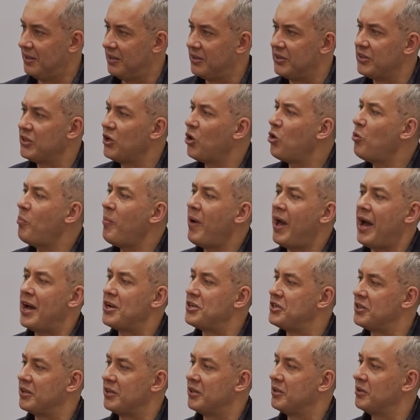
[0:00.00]
No
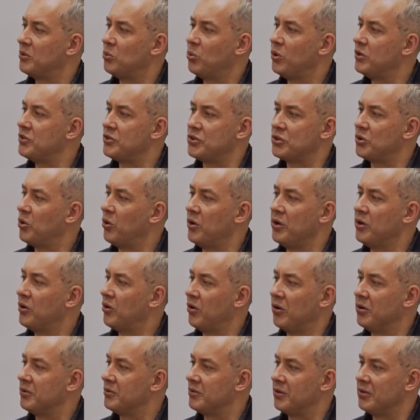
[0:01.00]
matter what's going
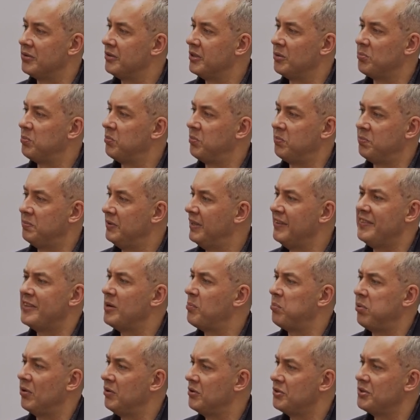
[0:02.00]
on, on the, in
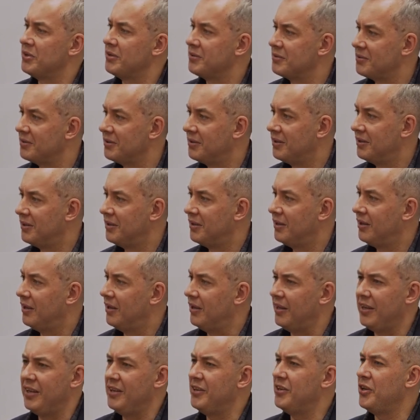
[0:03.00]
the politics,
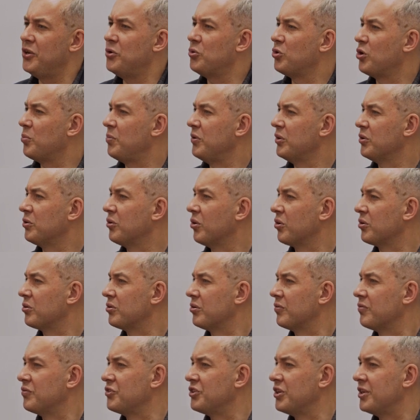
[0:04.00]
in the European
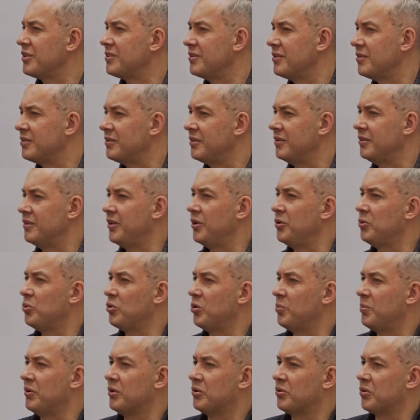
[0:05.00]
Court of Justice, in the
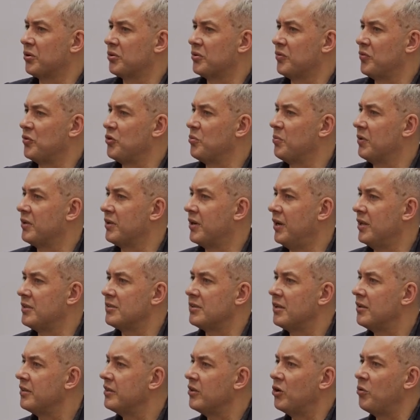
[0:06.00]
European Court of Human
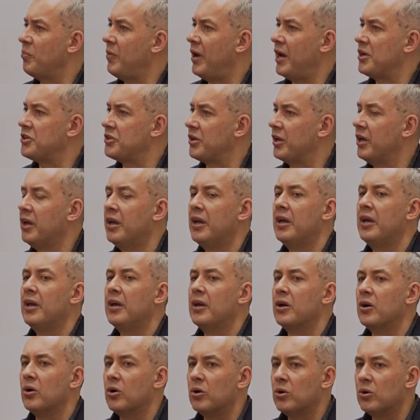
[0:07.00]
Rights, no matter.
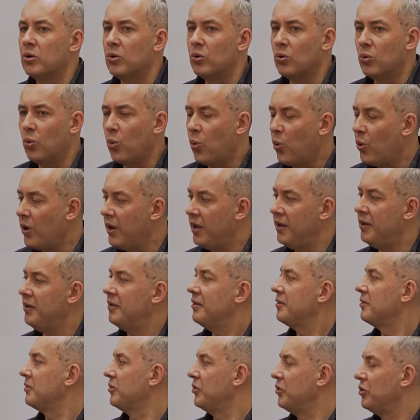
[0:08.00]

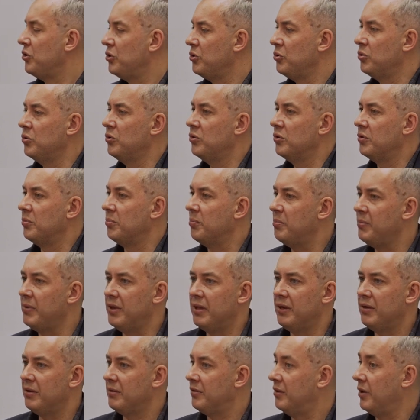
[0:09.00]
We, you,
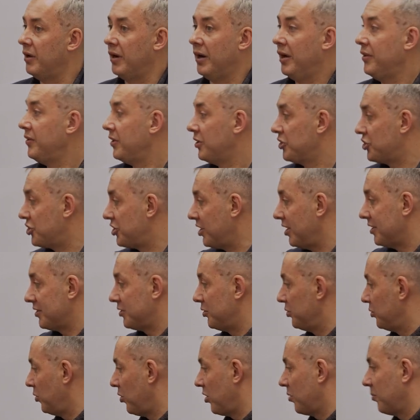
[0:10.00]
me, the other,
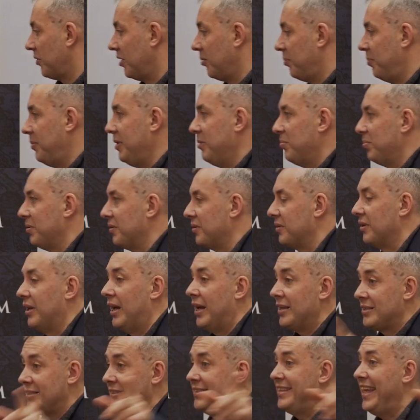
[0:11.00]
just normal people,
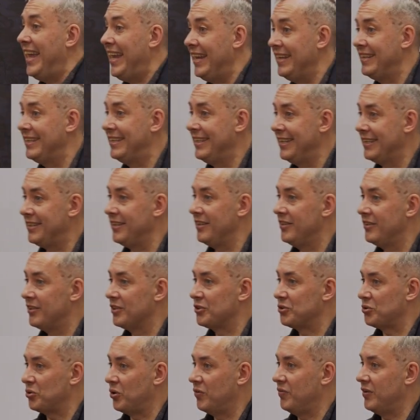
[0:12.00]
as they did in
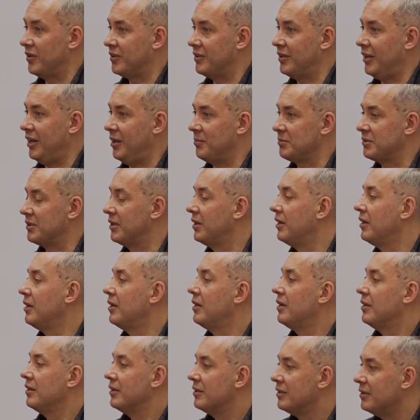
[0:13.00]
the Soviet times,
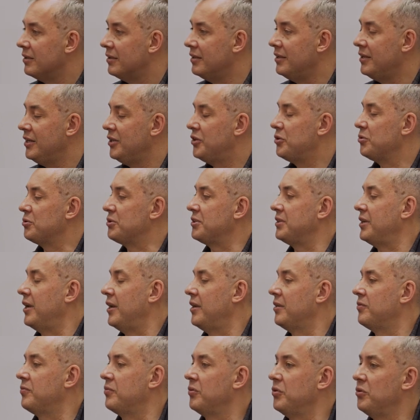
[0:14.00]
need to
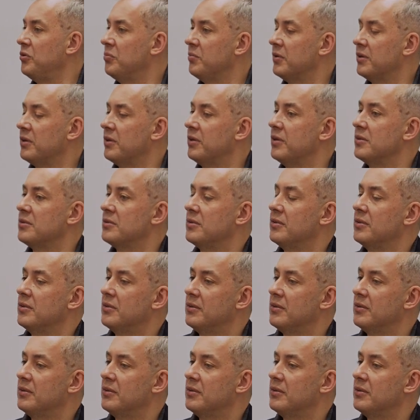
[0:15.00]
stand for human rights,